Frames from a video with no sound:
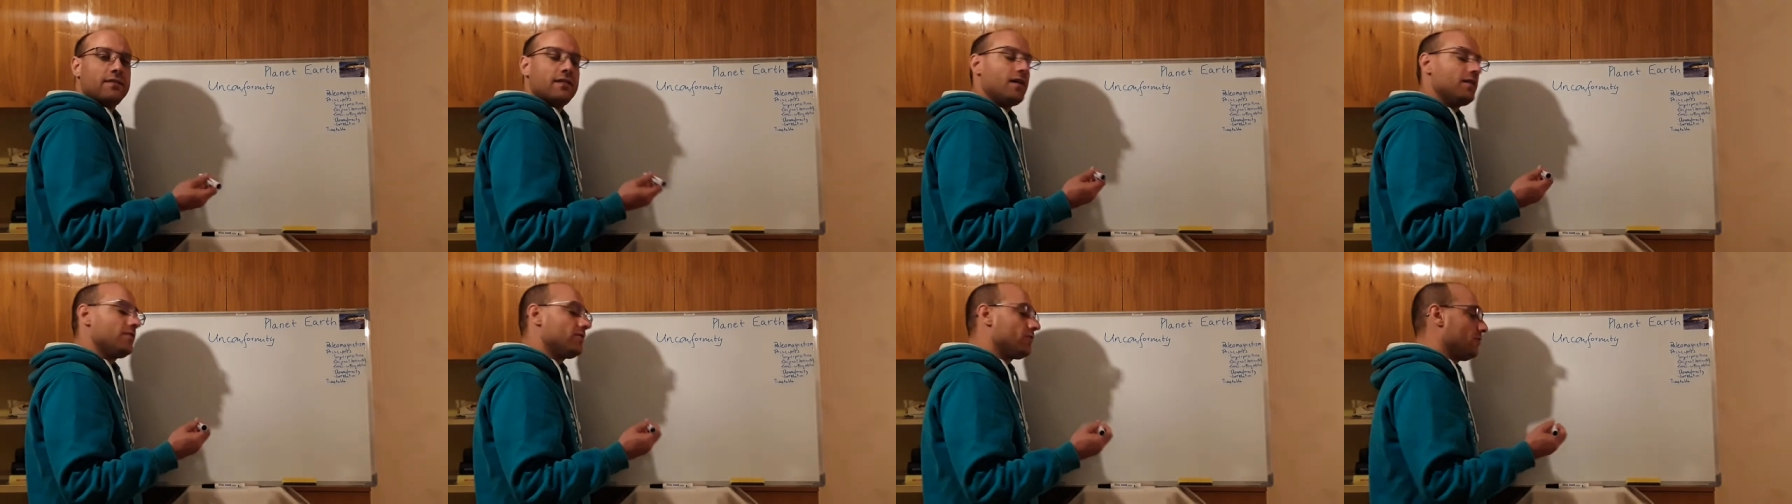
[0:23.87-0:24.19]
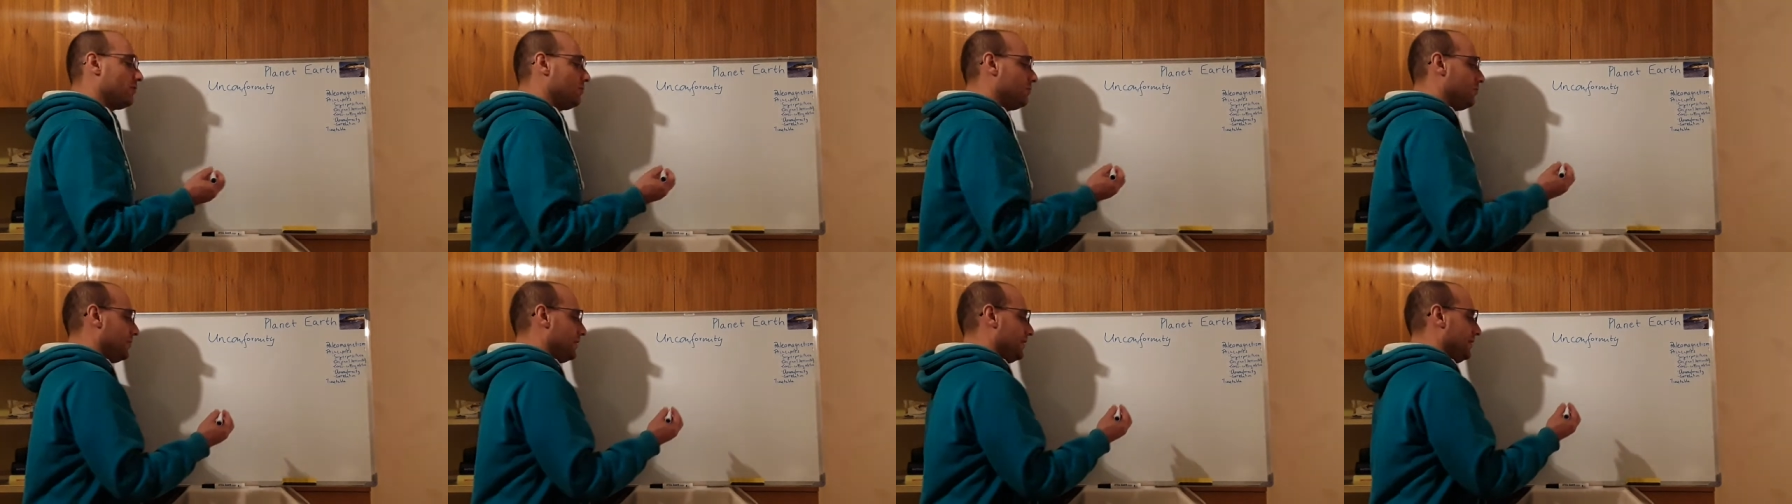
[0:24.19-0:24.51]
not
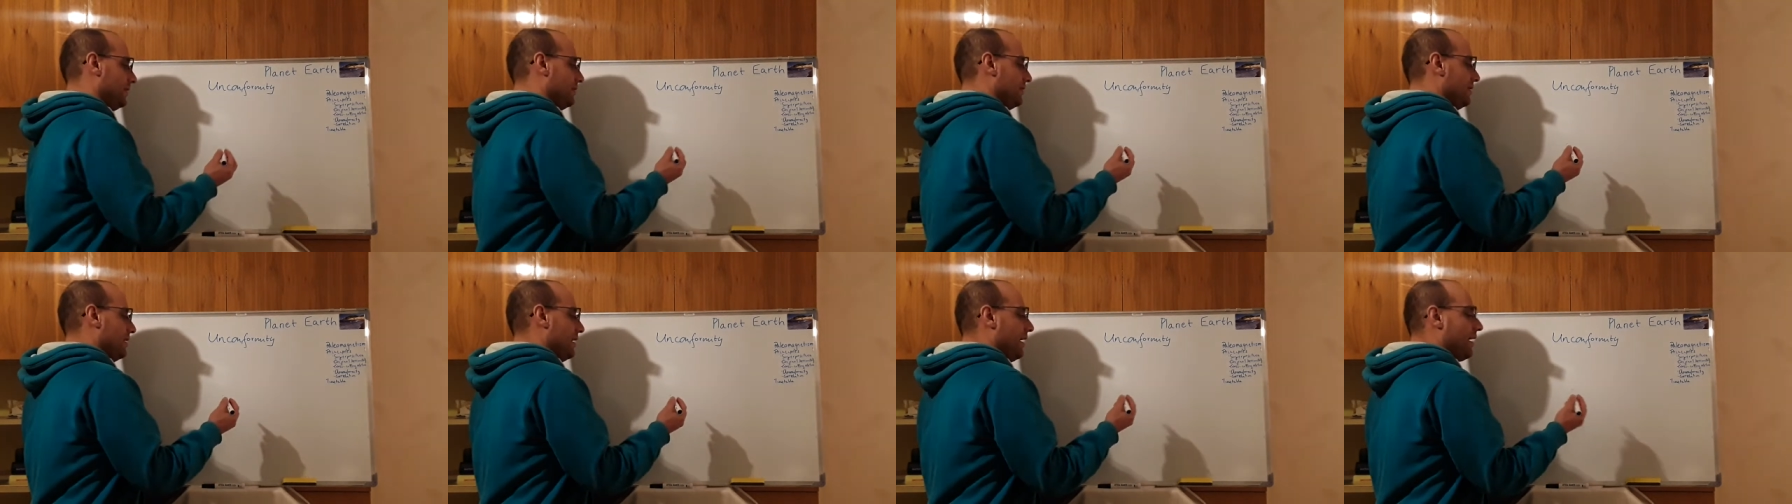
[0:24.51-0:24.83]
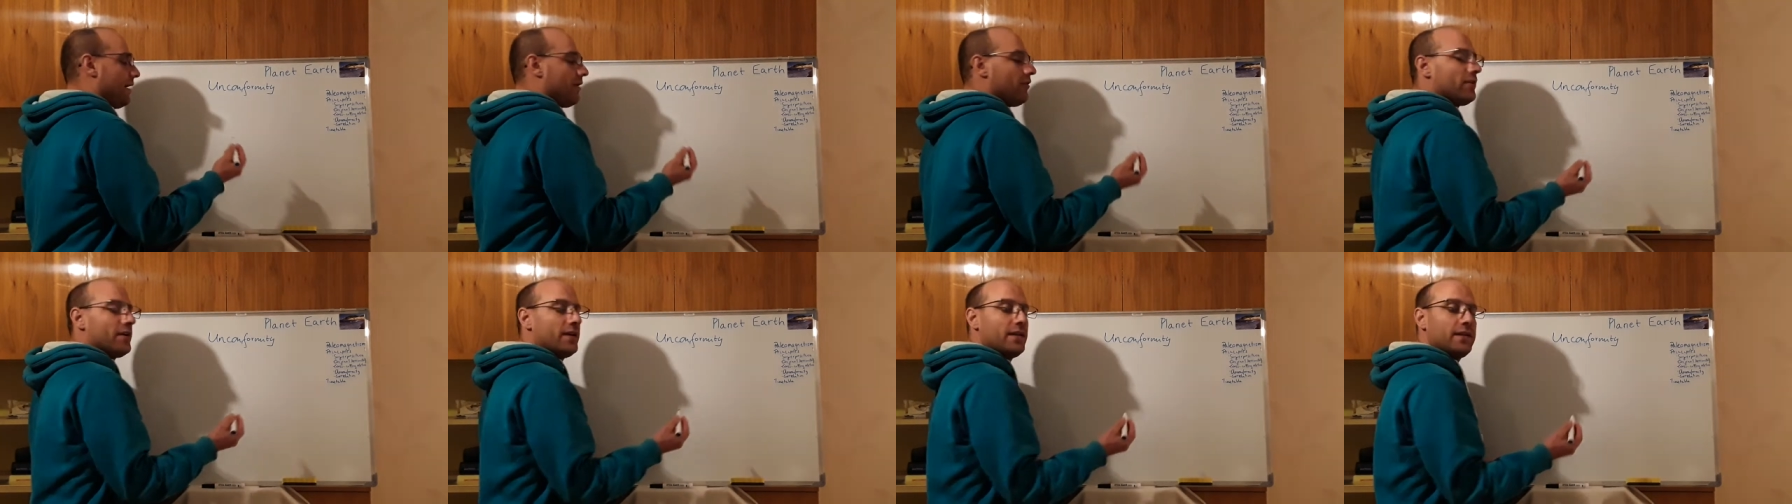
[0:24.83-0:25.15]
complete.
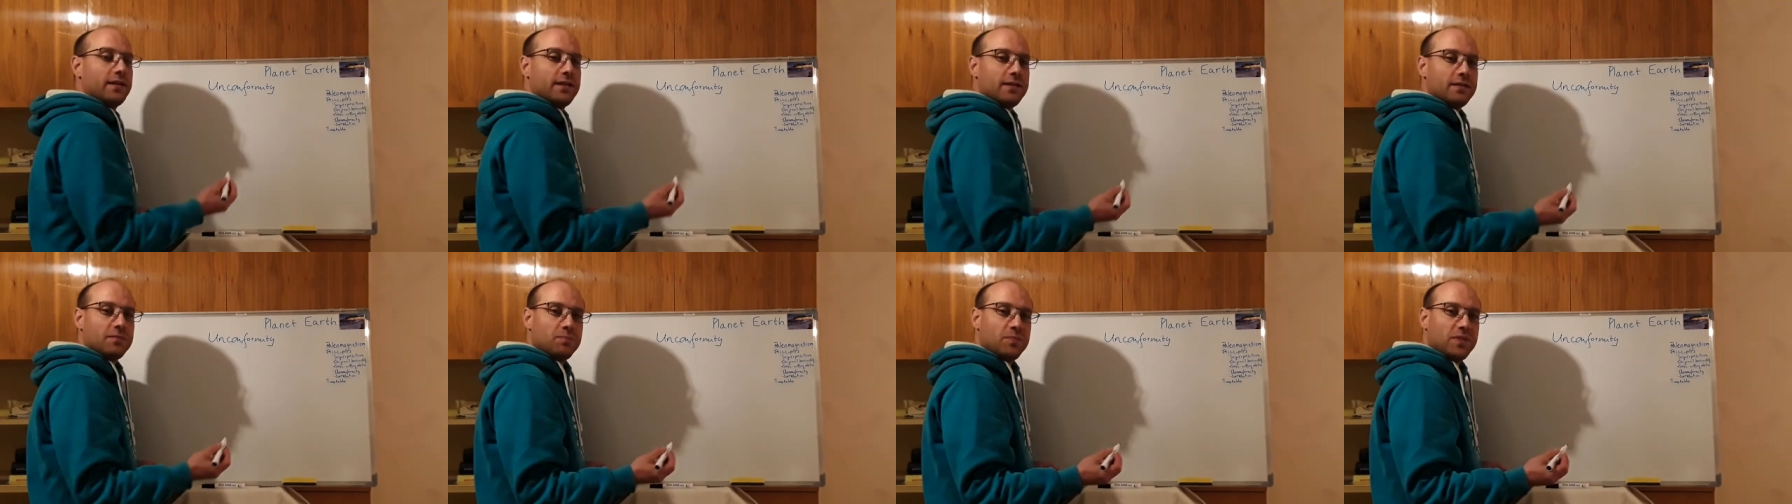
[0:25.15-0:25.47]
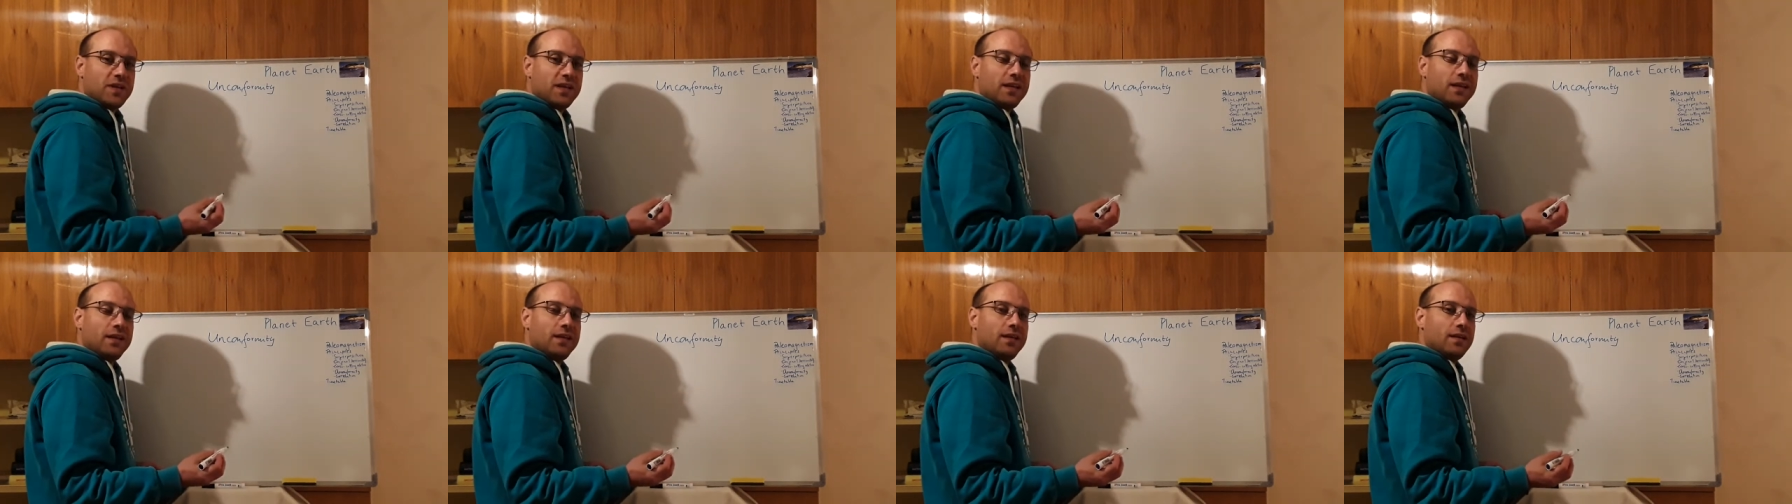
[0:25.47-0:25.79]
How can that
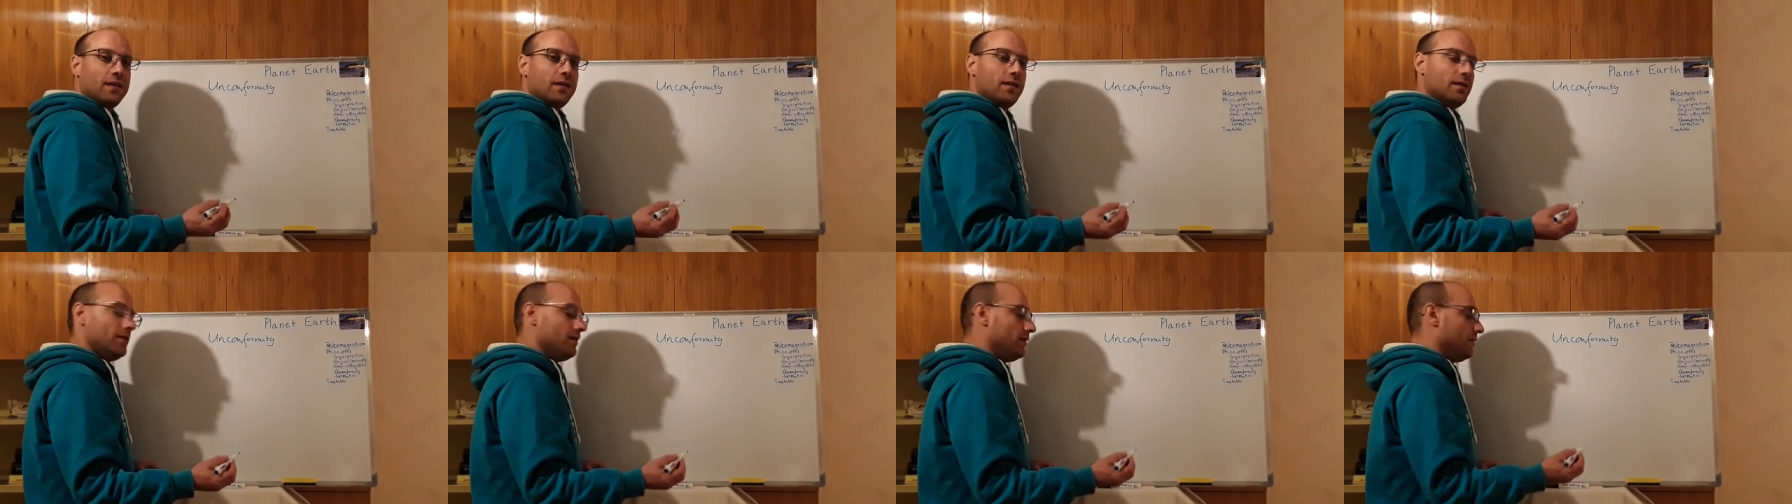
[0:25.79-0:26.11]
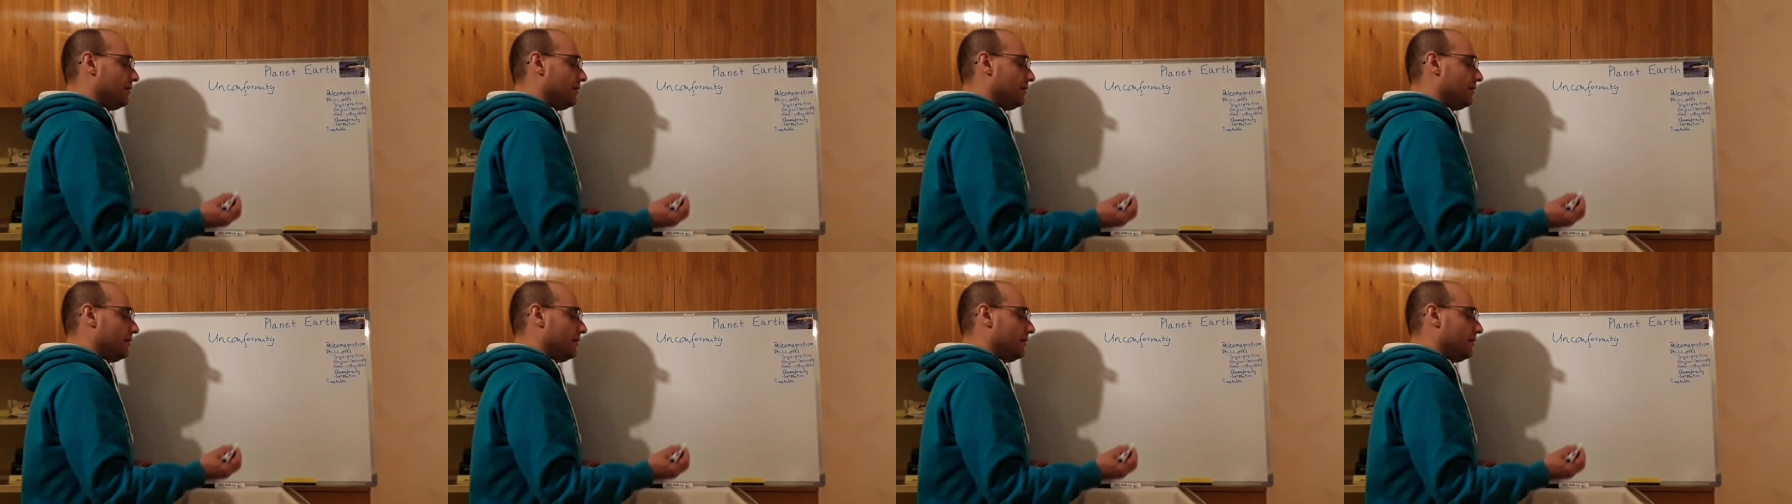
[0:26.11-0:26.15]
be?